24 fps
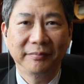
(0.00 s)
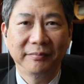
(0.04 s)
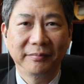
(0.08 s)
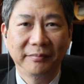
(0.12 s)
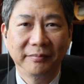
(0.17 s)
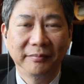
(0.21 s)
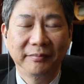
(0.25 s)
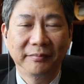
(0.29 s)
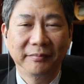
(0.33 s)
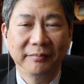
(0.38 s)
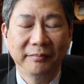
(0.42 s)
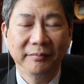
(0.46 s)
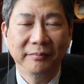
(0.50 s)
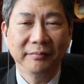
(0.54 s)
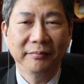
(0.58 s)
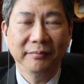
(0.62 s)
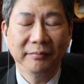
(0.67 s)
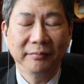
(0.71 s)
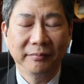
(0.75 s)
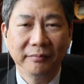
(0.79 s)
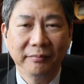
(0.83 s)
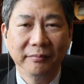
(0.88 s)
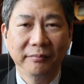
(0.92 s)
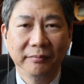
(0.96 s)

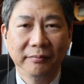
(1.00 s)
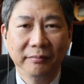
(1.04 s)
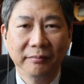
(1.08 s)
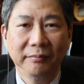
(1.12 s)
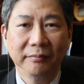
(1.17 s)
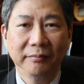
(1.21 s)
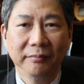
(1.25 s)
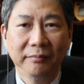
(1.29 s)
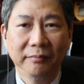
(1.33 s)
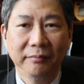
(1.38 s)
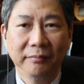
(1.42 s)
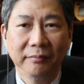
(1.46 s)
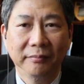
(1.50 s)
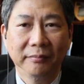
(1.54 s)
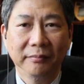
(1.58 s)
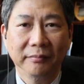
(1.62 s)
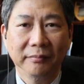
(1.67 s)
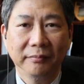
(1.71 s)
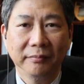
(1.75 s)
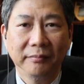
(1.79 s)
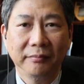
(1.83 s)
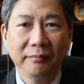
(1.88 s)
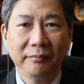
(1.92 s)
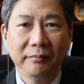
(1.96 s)

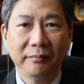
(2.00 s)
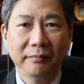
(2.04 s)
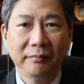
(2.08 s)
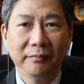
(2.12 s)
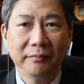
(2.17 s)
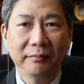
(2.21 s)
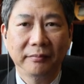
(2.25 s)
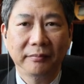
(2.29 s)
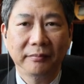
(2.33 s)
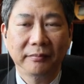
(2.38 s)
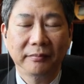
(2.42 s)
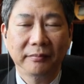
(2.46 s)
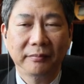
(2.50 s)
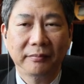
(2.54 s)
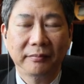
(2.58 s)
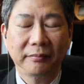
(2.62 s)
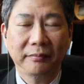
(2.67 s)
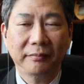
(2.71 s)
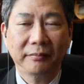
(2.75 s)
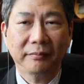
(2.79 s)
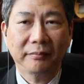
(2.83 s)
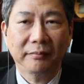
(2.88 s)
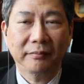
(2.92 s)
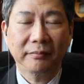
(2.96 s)

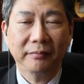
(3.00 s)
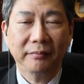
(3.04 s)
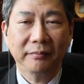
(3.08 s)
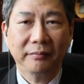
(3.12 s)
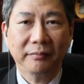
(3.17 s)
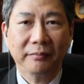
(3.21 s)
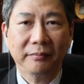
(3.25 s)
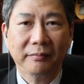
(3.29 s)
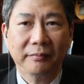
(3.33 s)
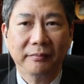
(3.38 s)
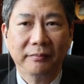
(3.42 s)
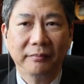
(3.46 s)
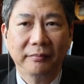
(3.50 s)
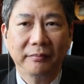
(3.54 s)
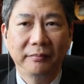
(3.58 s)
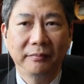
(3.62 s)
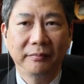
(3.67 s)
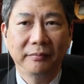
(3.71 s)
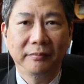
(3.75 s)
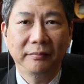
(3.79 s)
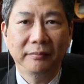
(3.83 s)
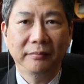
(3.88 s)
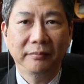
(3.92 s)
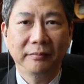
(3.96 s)

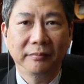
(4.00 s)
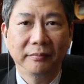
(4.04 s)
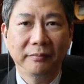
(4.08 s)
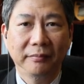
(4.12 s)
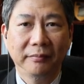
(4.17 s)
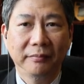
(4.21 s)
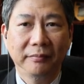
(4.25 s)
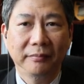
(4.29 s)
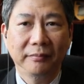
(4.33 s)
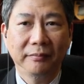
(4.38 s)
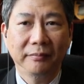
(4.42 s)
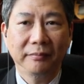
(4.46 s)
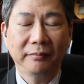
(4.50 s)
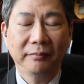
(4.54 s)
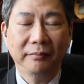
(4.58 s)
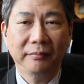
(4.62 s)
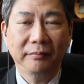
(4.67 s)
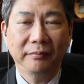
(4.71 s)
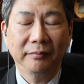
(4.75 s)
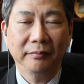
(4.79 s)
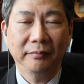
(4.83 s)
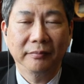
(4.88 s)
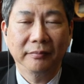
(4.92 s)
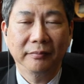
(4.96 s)

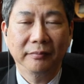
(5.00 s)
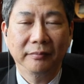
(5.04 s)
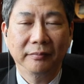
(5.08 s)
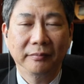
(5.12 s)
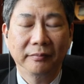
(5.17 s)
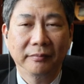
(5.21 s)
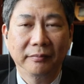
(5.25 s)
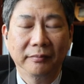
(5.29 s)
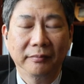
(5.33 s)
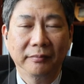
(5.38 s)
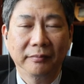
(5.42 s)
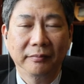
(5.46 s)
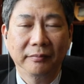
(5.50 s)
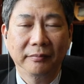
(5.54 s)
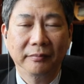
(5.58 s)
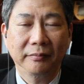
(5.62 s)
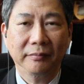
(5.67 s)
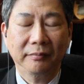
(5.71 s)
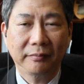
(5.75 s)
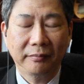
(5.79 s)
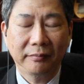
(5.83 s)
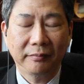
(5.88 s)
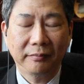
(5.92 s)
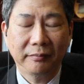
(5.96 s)

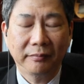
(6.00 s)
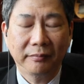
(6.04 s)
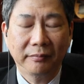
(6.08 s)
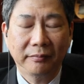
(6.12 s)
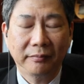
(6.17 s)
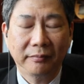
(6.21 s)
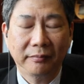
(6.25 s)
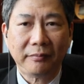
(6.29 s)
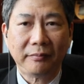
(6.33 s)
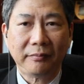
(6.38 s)
(silent)